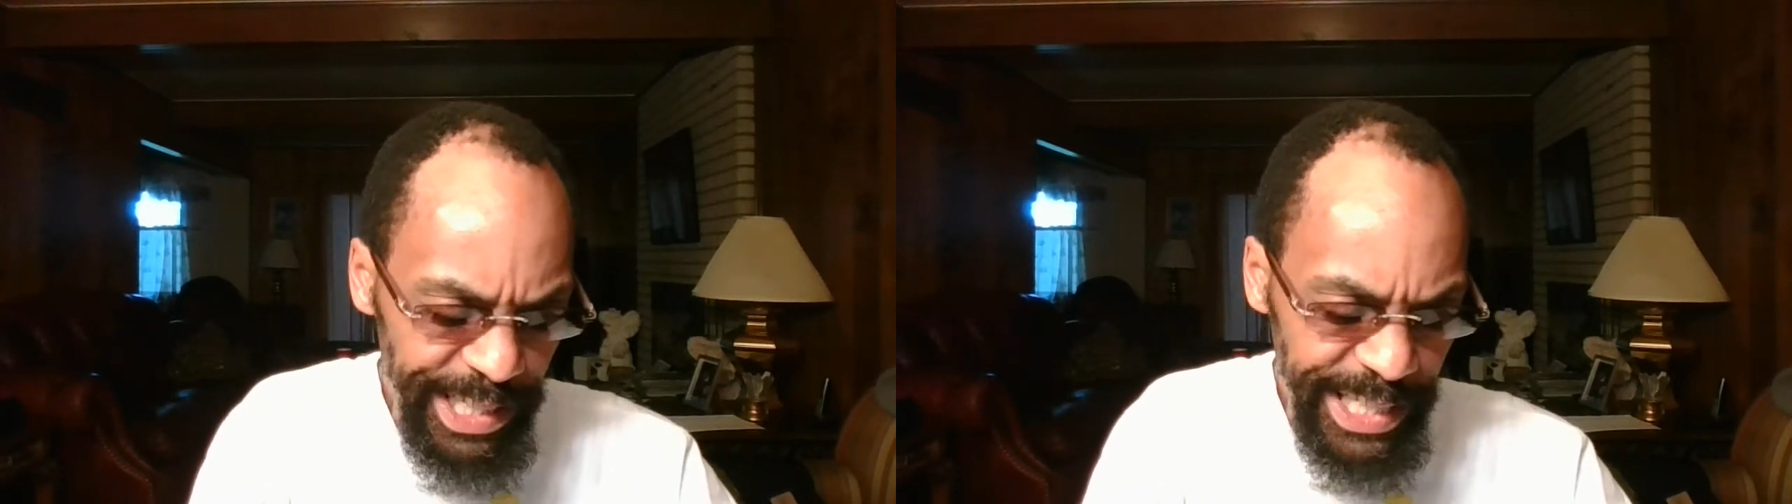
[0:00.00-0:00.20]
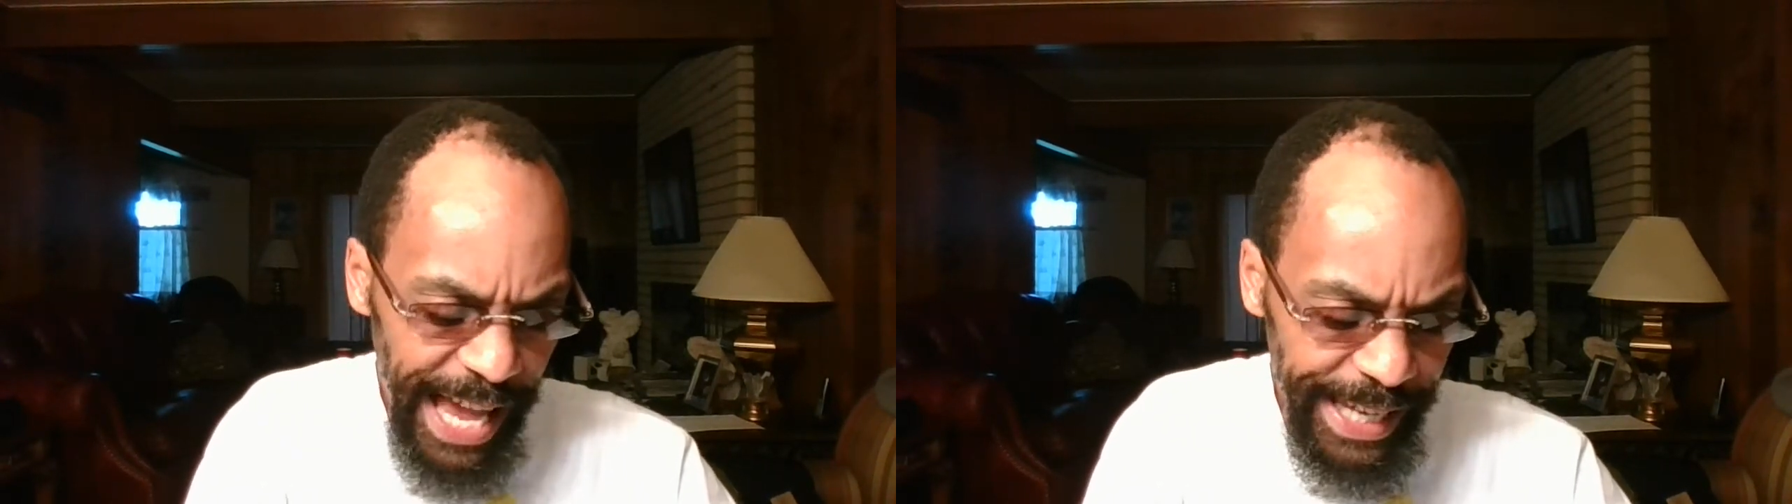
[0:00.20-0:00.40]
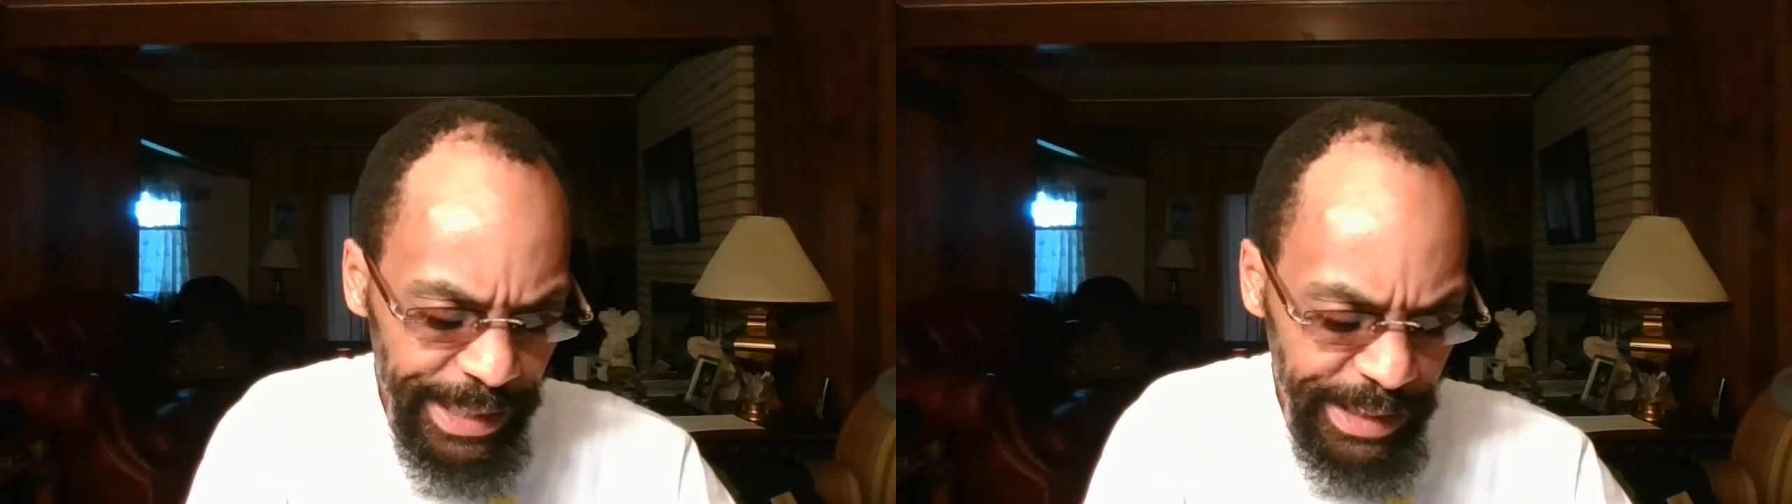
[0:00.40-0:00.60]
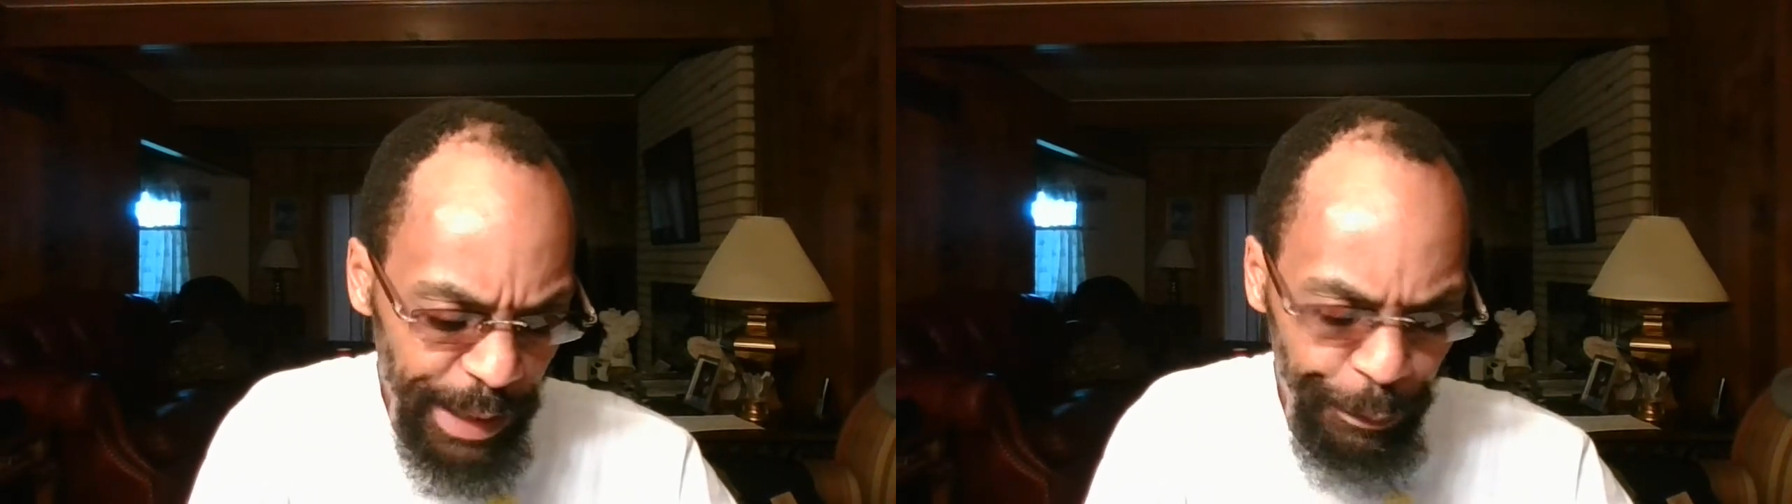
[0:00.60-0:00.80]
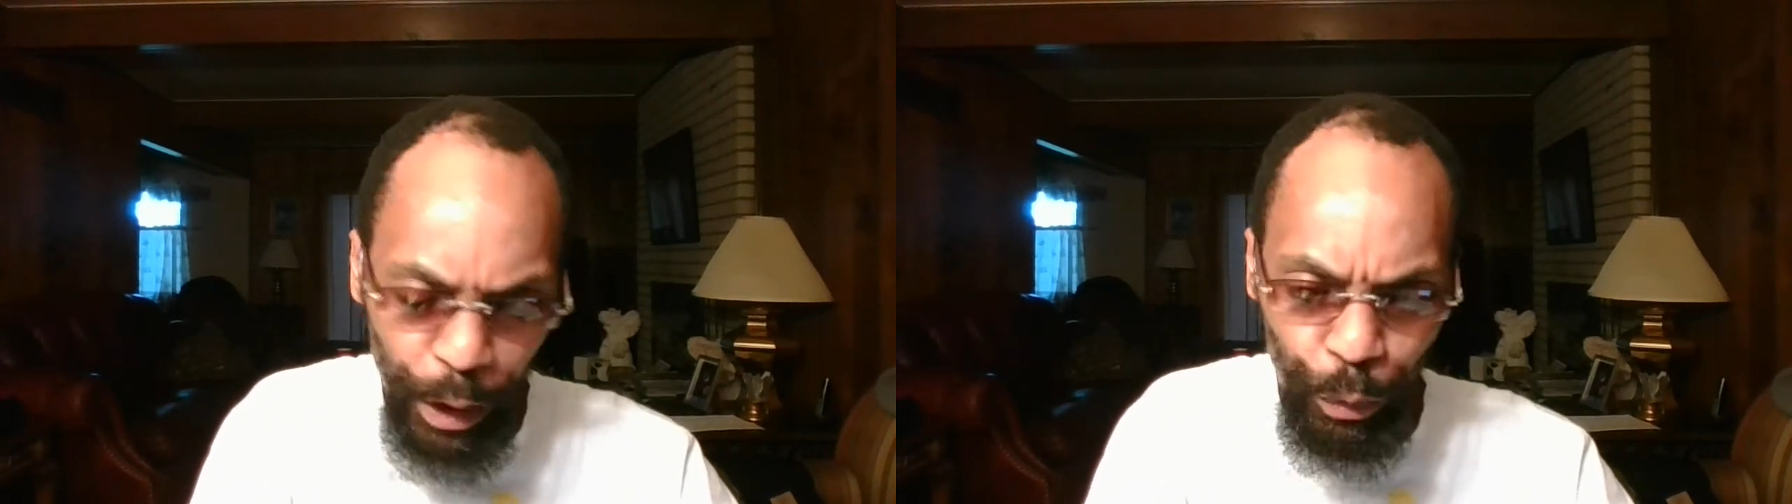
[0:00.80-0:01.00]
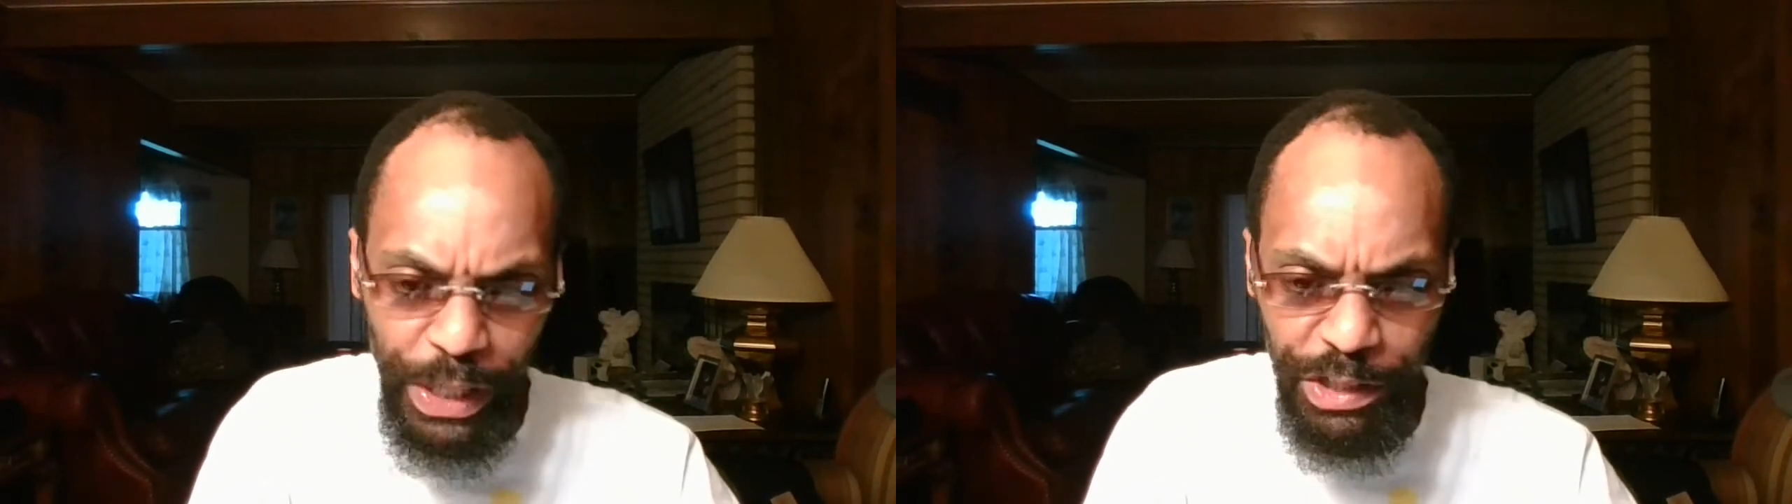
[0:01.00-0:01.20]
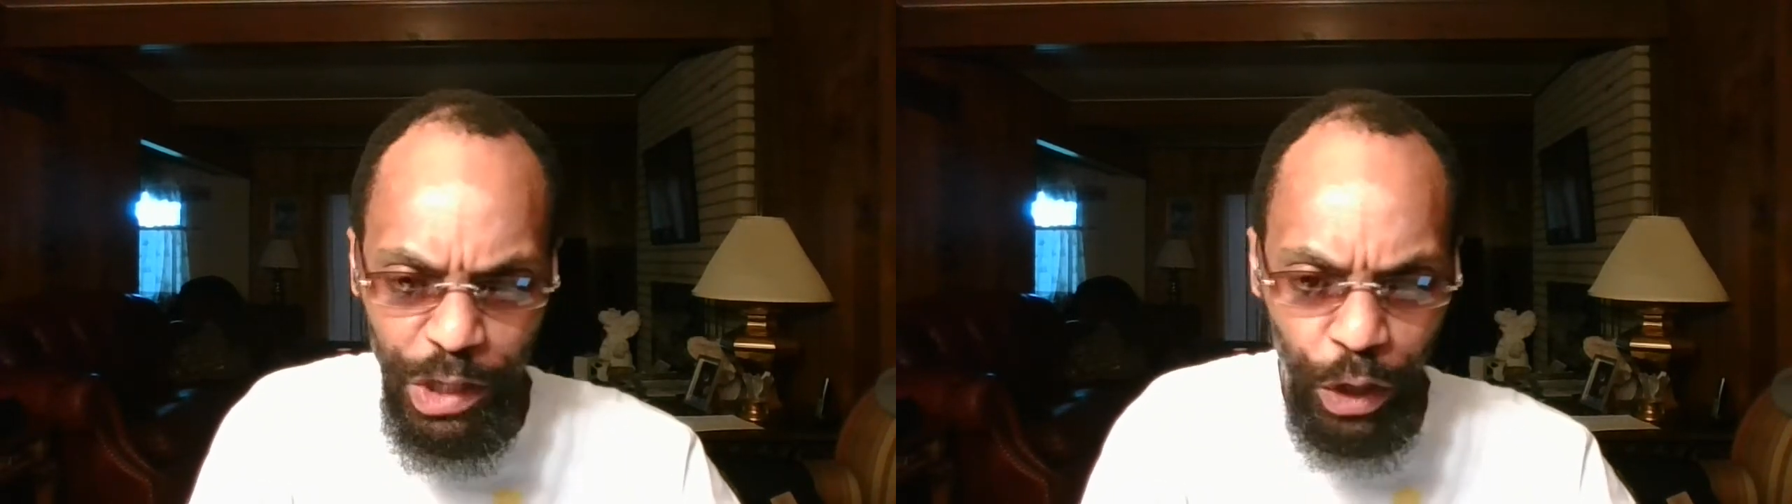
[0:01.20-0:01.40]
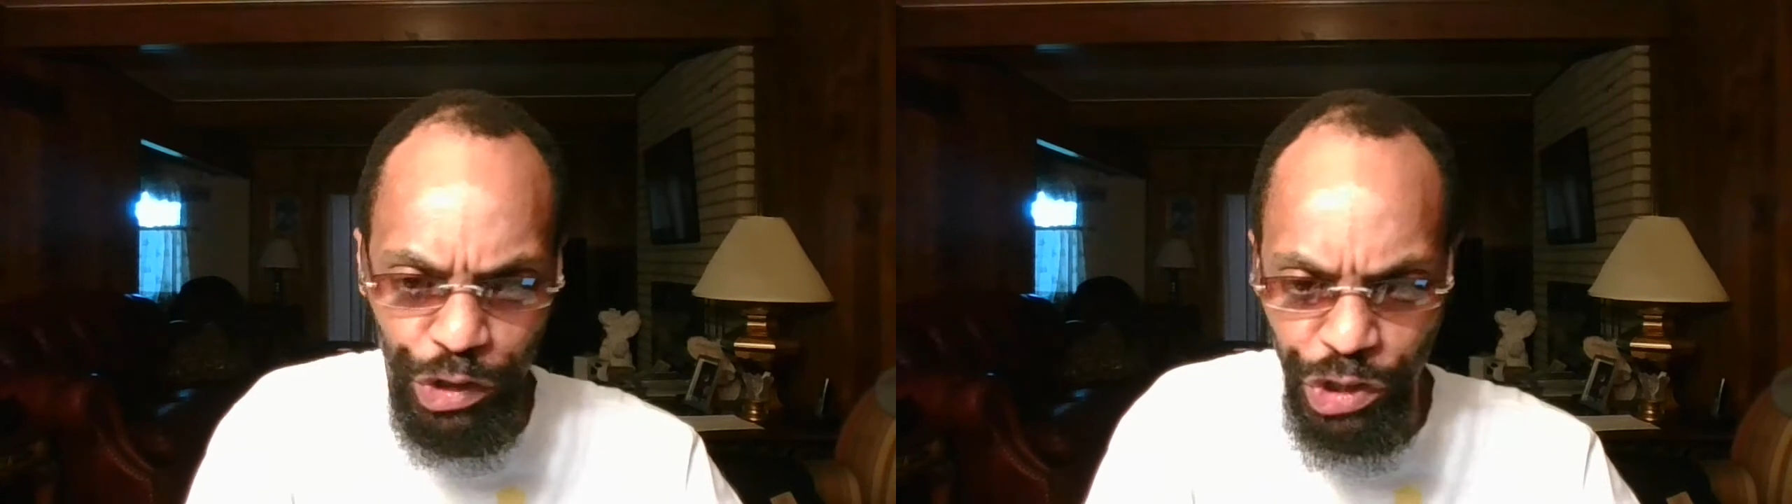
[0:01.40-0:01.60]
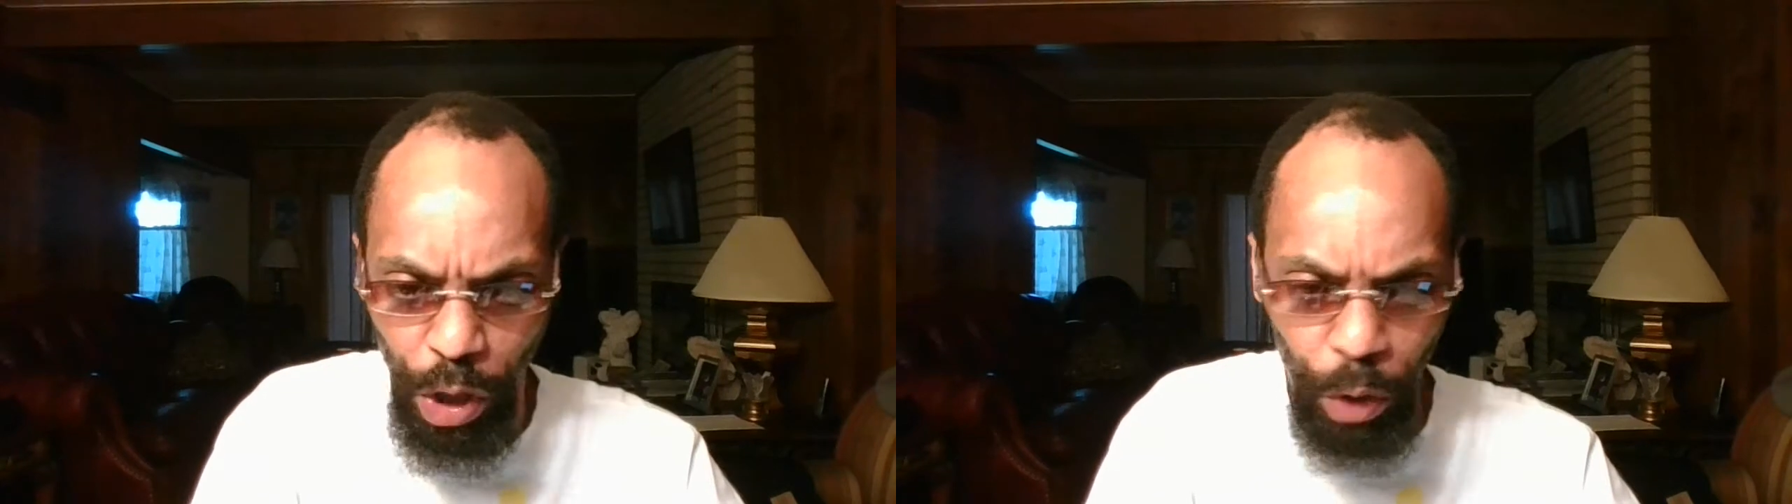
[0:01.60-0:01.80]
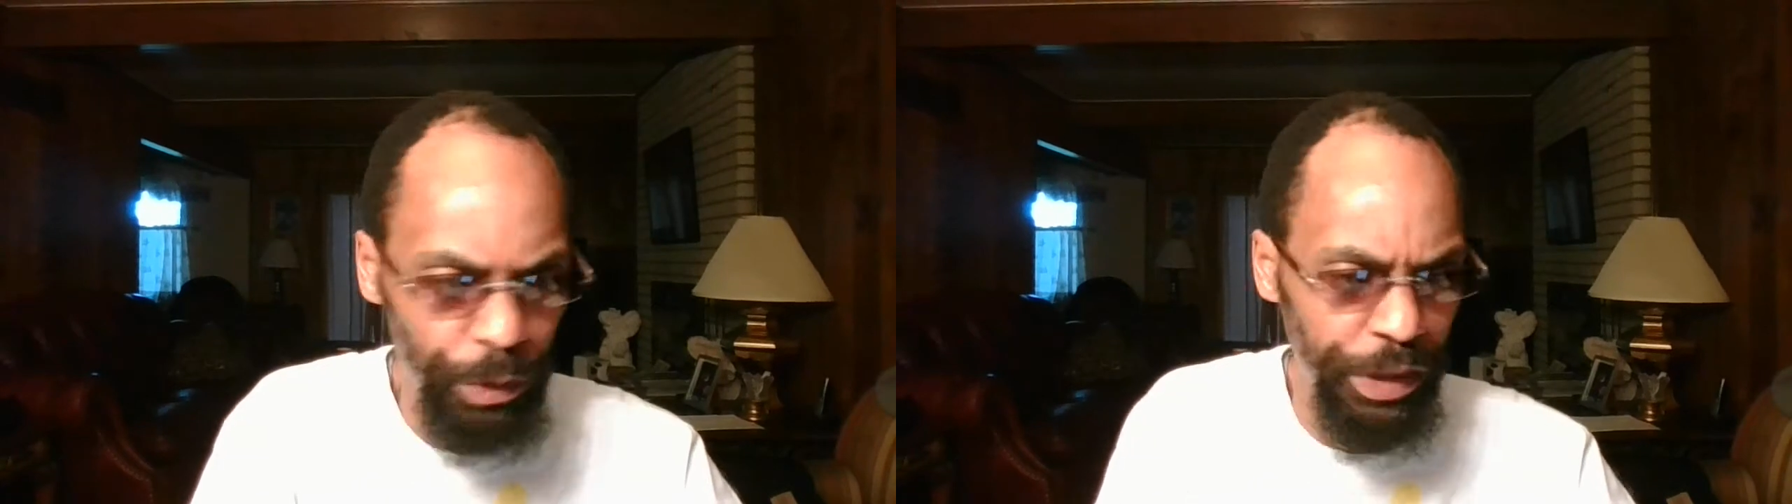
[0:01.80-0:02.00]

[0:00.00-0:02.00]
scientific research shows,